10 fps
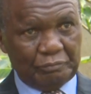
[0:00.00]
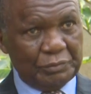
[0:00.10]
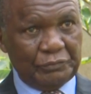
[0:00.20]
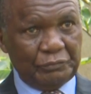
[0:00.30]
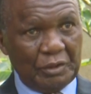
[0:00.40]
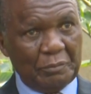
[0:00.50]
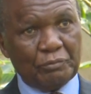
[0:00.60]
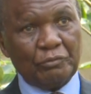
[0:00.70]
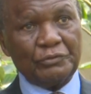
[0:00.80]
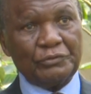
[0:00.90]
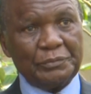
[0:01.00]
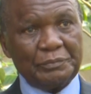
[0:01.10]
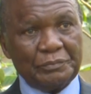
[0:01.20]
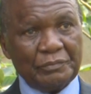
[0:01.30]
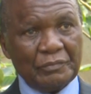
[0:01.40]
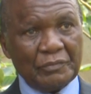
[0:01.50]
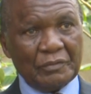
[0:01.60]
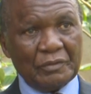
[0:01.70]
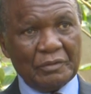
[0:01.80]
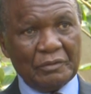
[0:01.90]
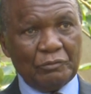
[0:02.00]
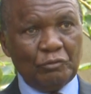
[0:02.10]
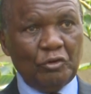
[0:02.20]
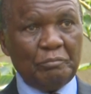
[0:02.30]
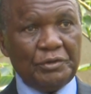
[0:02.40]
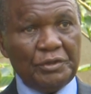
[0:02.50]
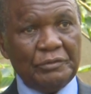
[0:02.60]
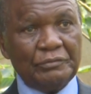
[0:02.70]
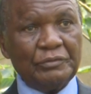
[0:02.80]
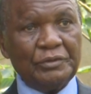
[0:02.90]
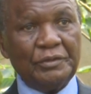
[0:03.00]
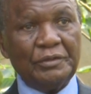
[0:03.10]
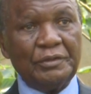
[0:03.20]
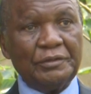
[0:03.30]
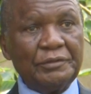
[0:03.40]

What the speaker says: peaceful approach. We don't believe in